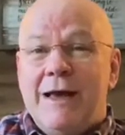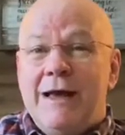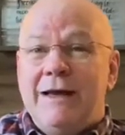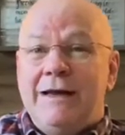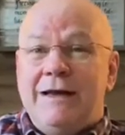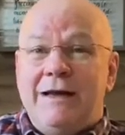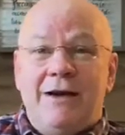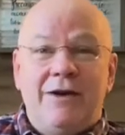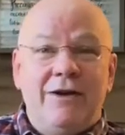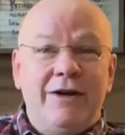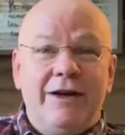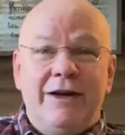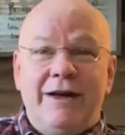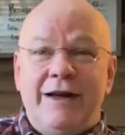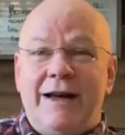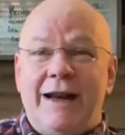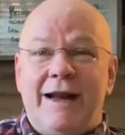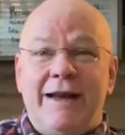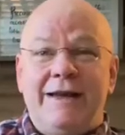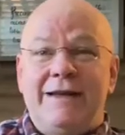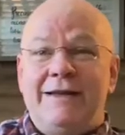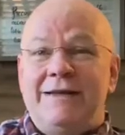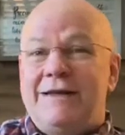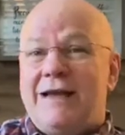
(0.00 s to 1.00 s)
Not only did
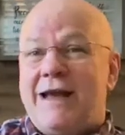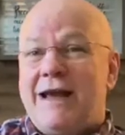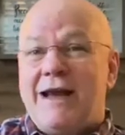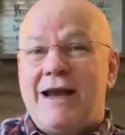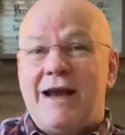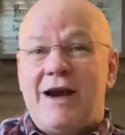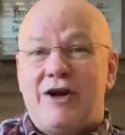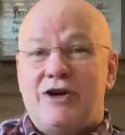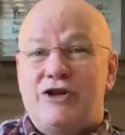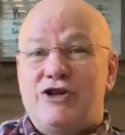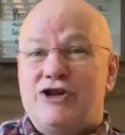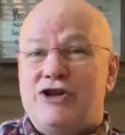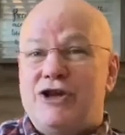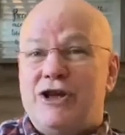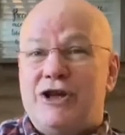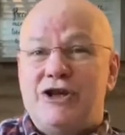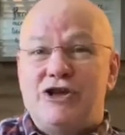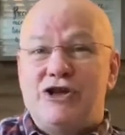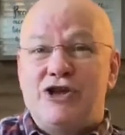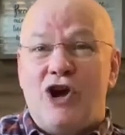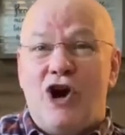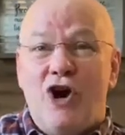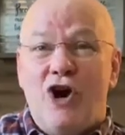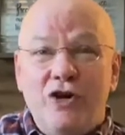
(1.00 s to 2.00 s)
he take our
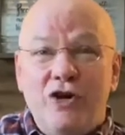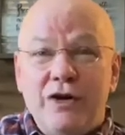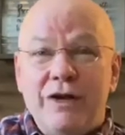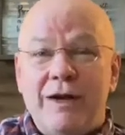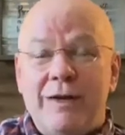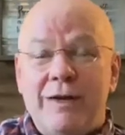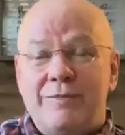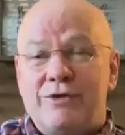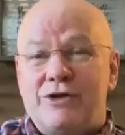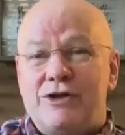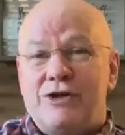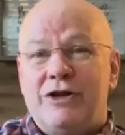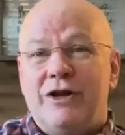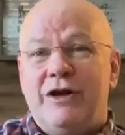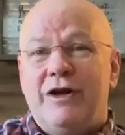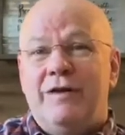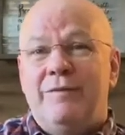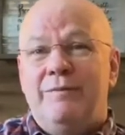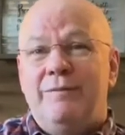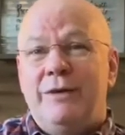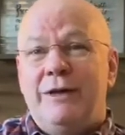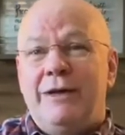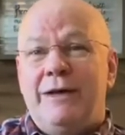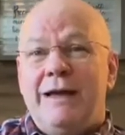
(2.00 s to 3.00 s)
sins on
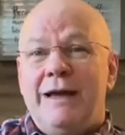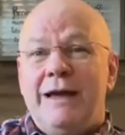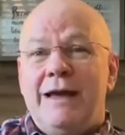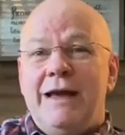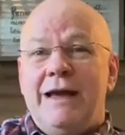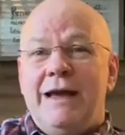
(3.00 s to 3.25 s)
himself, but